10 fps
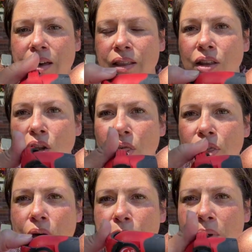little
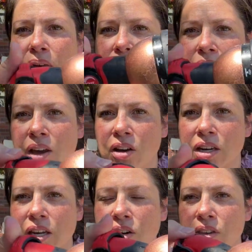thumb thing on
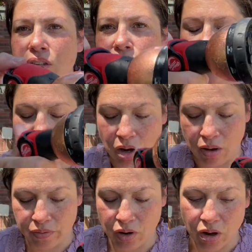here that turns it
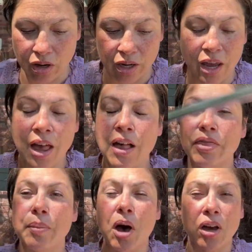off and on.
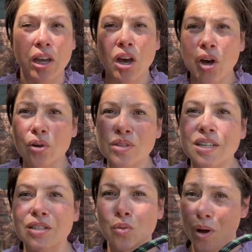The pocket hose
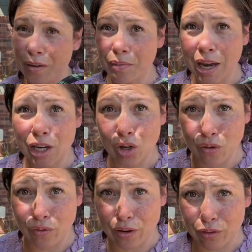is one of my new
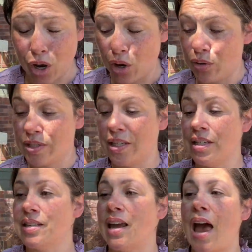favorite
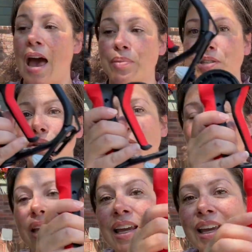hoses. I
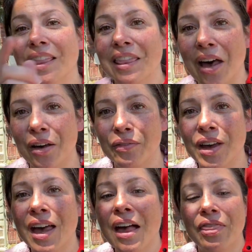absolutely love
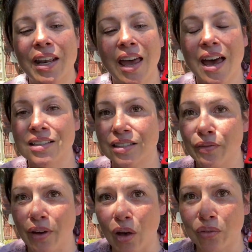that it has the
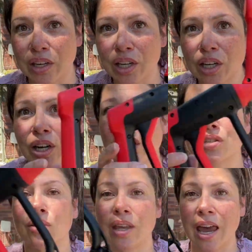valve here
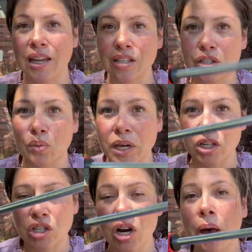so that I can
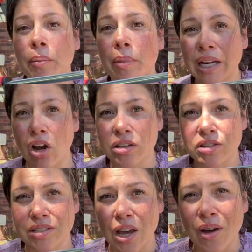switch my
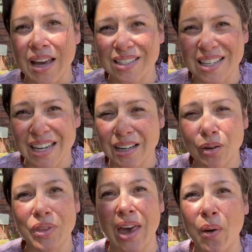nozzles out as needed
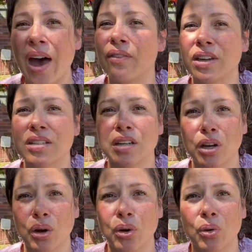without having to
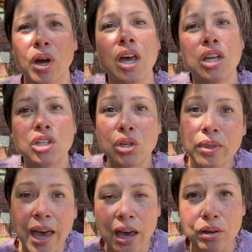go to
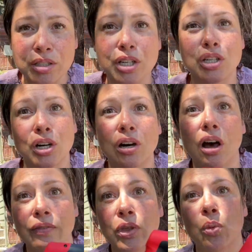the house to turn
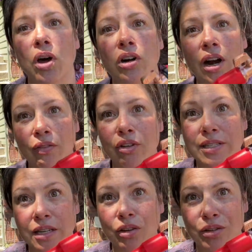off the water every
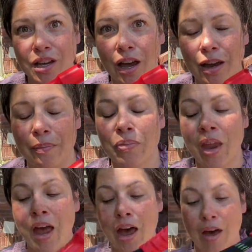single time.
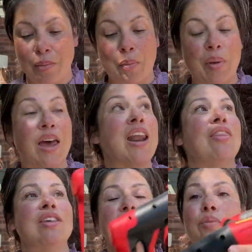But
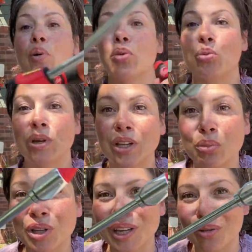these are both really,
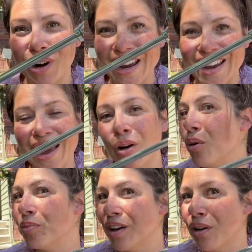really great. I
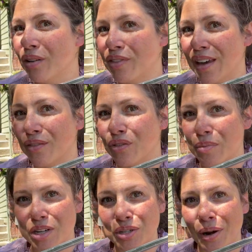hope that all of that information